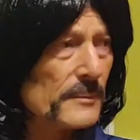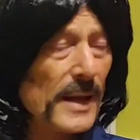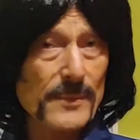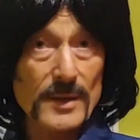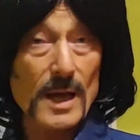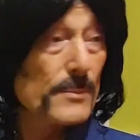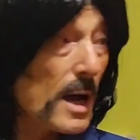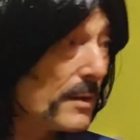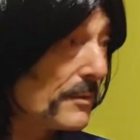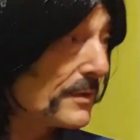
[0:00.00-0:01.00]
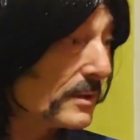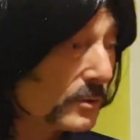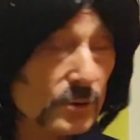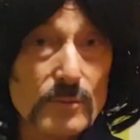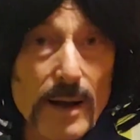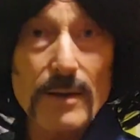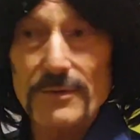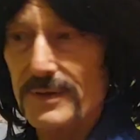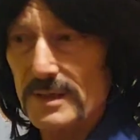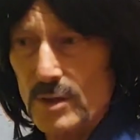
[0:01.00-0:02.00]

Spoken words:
maybe a month or 2 months in